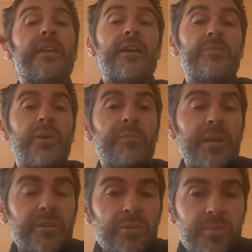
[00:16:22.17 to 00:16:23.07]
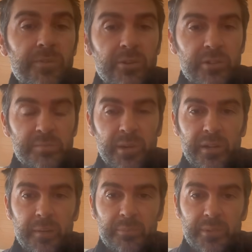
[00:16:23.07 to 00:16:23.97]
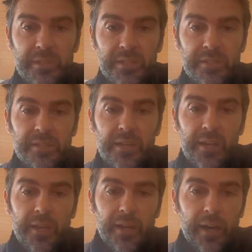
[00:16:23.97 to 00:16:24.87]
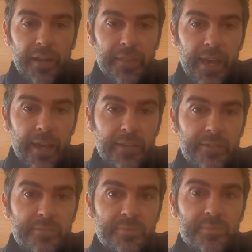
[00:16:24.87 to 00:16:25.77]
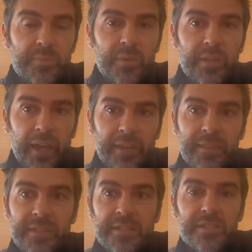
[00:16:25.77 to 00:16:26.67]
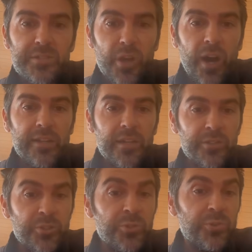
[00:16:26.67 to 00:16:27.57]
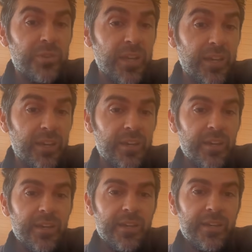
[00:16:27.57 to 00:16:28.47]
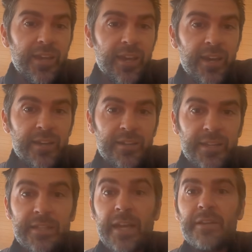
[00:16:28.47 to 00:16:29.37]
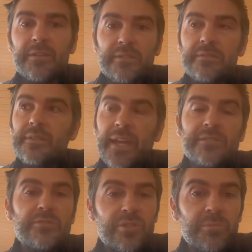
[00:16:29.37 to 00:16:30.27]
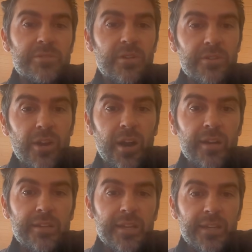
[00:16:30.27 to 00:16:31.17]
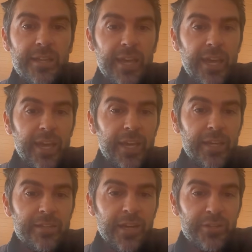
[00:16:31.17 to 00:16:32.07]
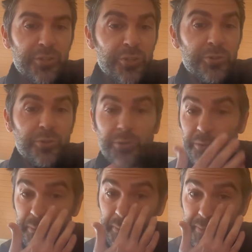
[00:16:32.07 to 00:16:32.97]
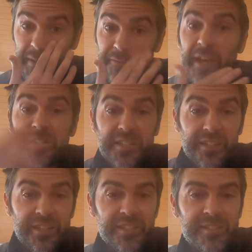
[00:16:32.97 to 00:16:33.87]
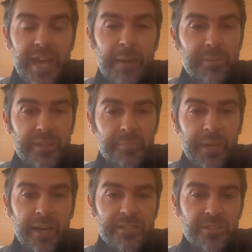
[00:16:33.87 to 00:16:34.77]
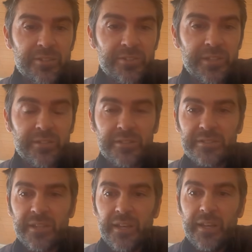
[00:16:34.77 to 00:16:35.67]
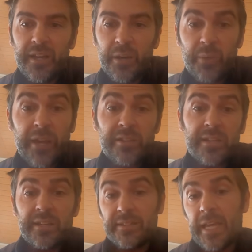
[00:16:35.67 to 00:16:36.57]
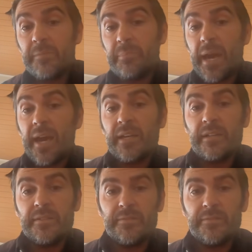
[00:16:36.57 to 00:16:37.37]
that one of my YouTube followers brought up, which is that like this is not a new thing, and cancer tumors are not a new invention that just happened in the past 100 years. Rather, they date back